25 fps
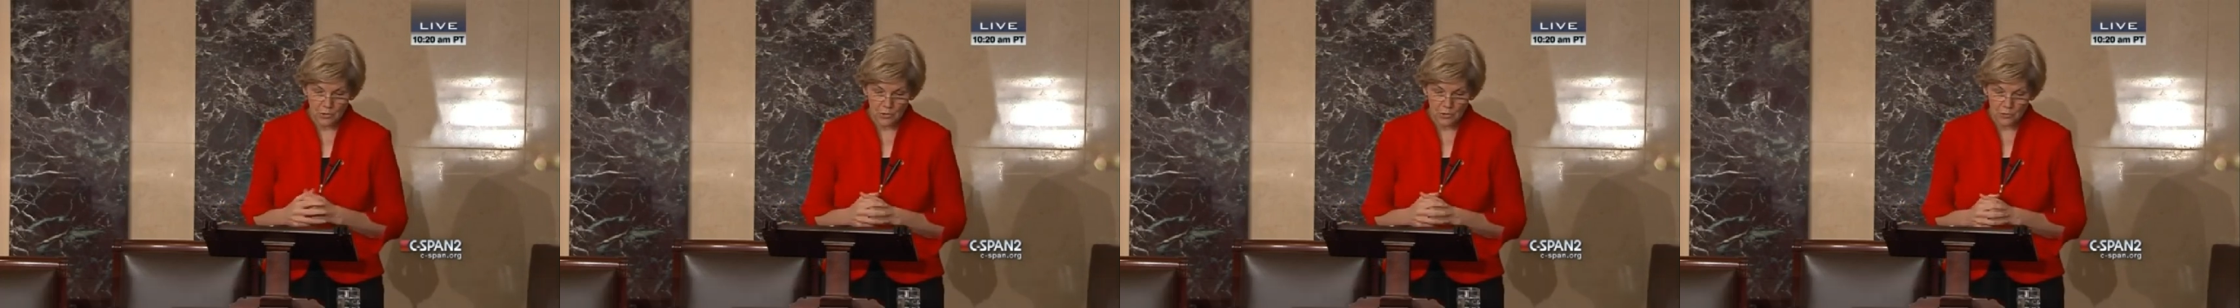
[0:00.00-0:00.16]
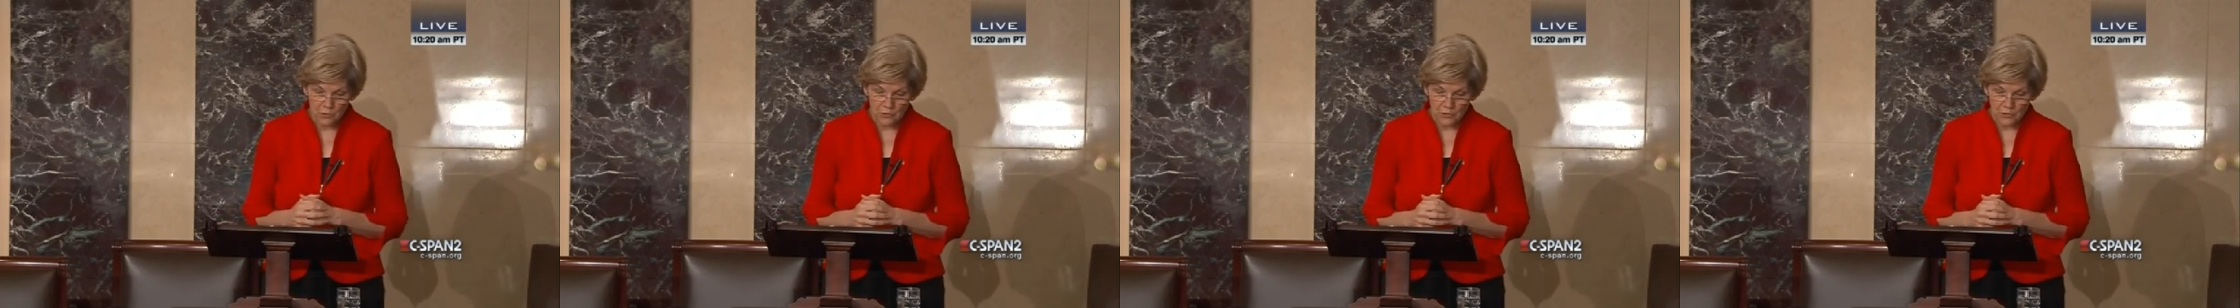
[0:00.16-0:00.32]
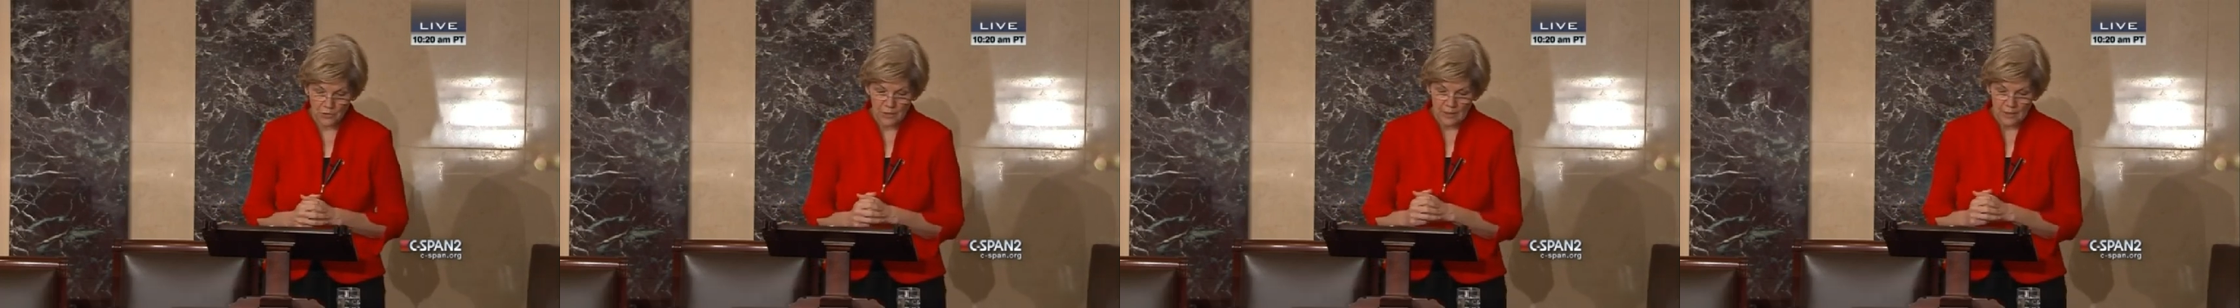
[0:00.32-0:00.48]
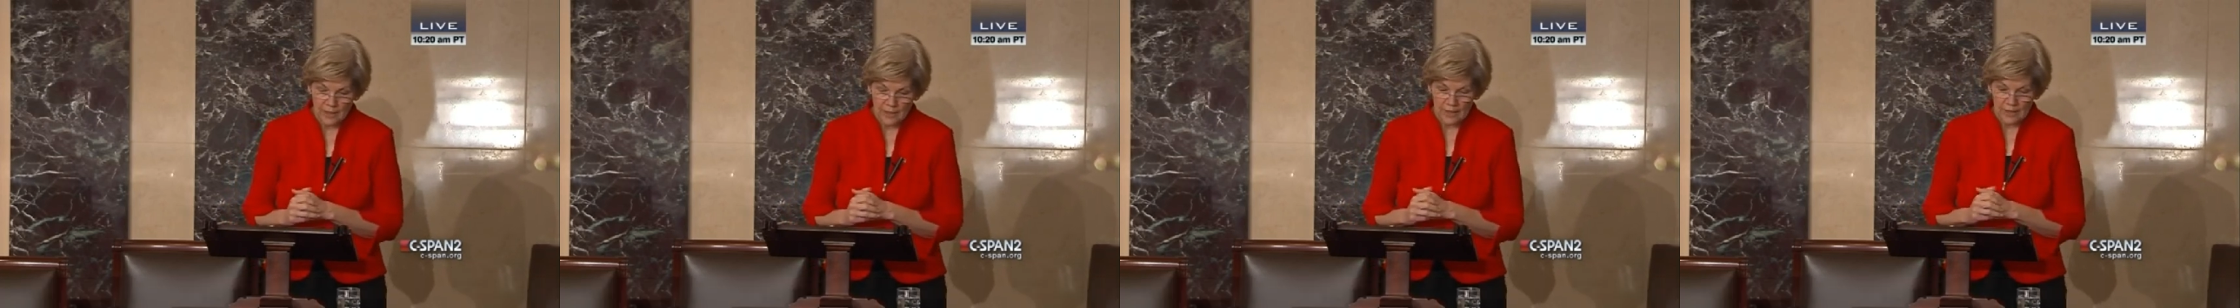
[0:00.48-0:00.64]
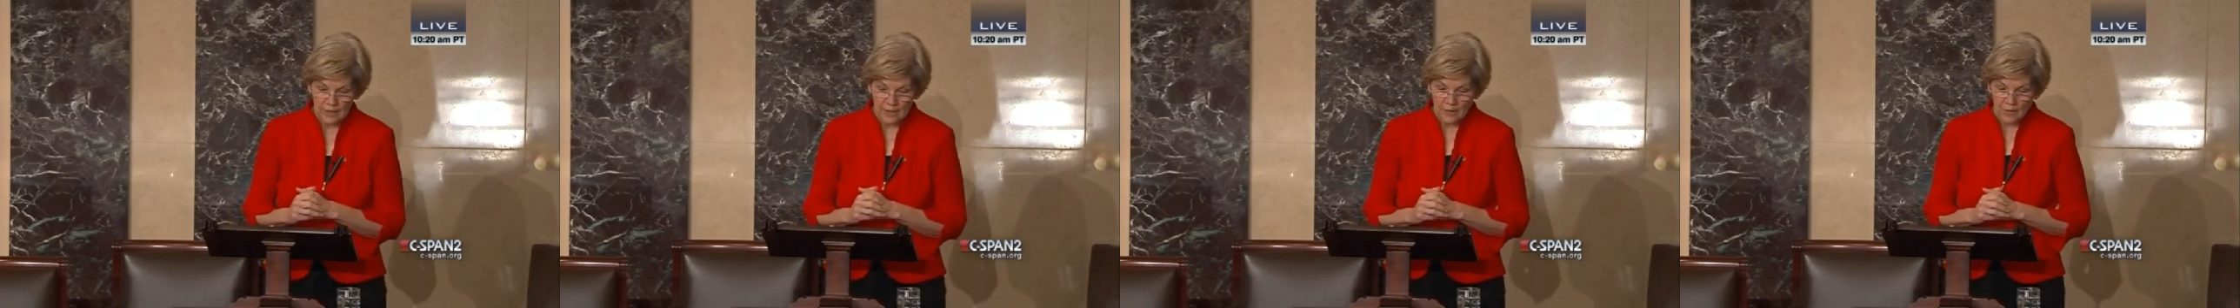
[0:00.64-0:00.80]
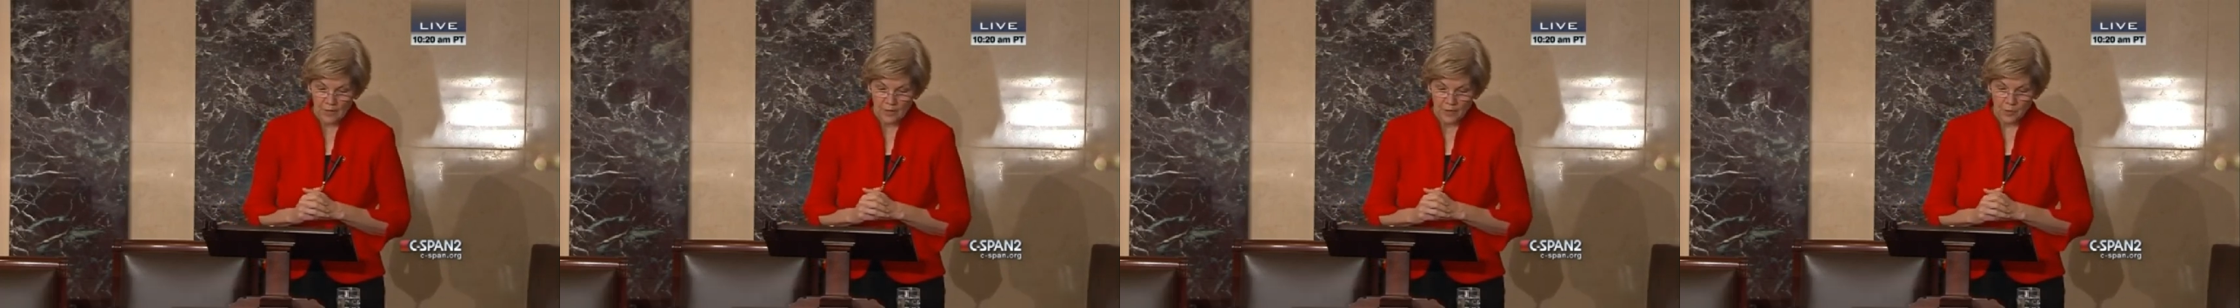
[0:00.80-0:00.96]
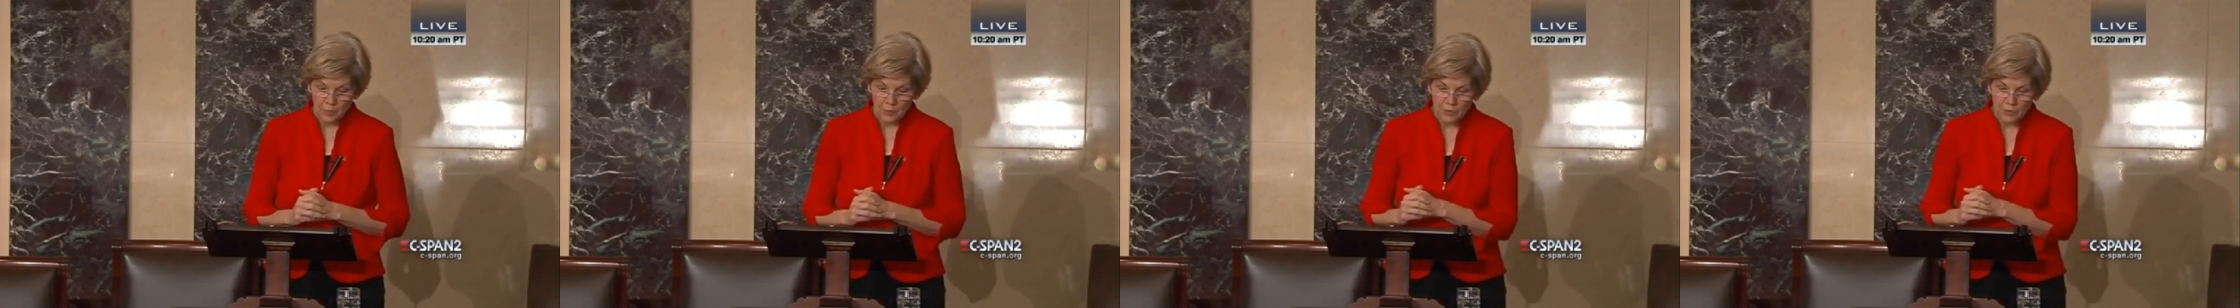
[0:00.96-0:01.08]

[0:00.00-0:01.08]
is removed.